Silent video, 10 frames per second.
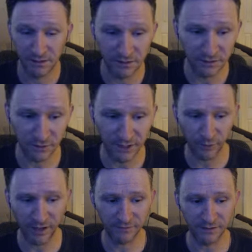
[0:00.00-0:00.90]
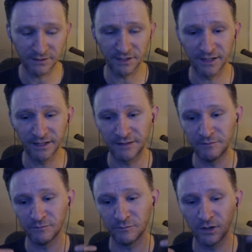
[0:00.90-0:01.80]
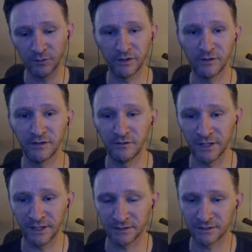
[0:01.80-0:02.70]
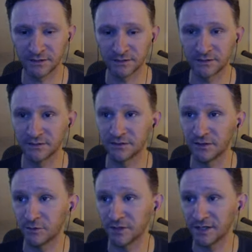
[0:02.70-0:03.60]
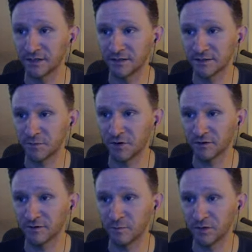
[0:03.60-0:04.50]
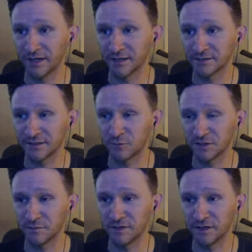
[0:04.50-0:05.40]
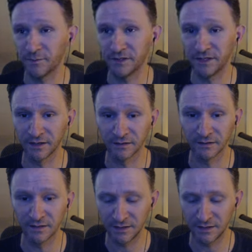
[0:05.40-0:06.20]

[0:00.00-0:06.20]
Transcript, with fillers: So now we have to decide what are we going to do next. So again, this part of the plan I said was a bit up in the air.